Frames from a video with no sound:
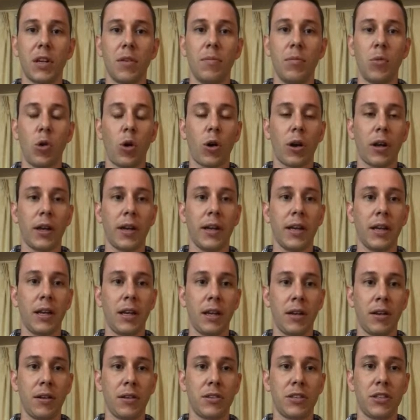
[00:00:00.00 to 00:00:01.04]
Morgan
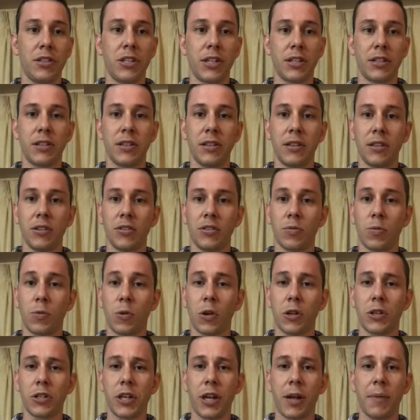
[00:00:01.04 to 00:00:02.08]
had suggested that there's
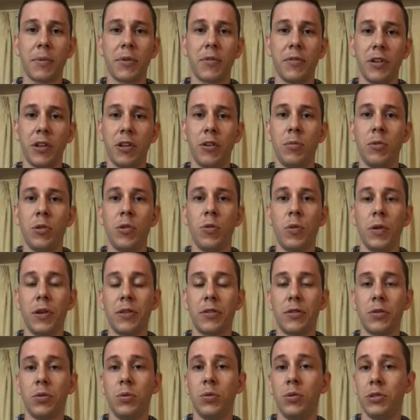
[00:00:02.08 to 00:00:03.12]
workshops available
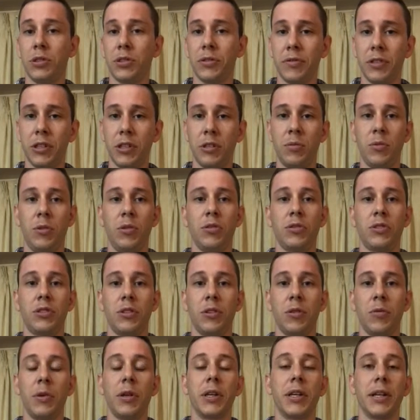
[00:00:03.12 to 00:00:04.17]
with tools available
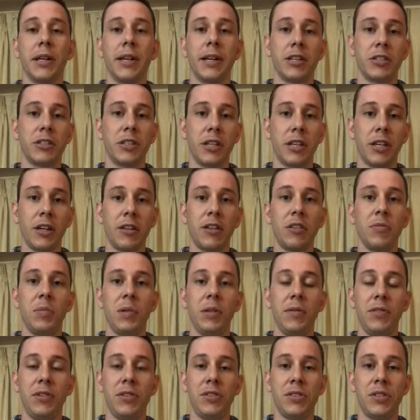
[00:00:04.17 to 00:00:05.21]
so that we can actually cut the
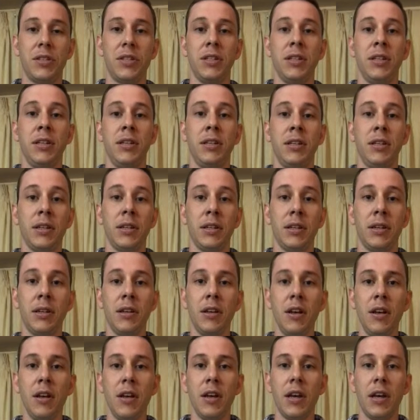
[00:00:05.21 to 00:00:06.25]
PVC
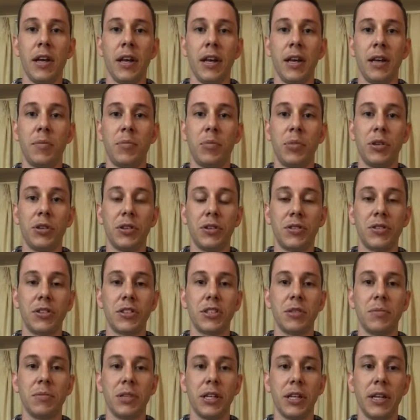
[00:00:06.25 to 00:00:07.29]
and put the
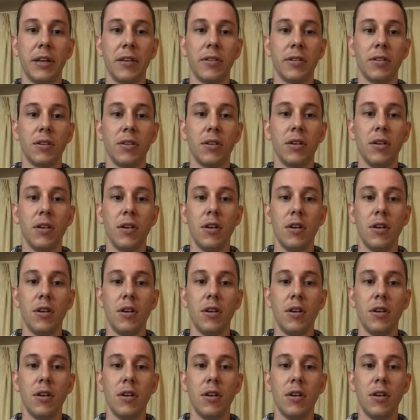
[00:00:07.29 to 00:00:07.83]
system together.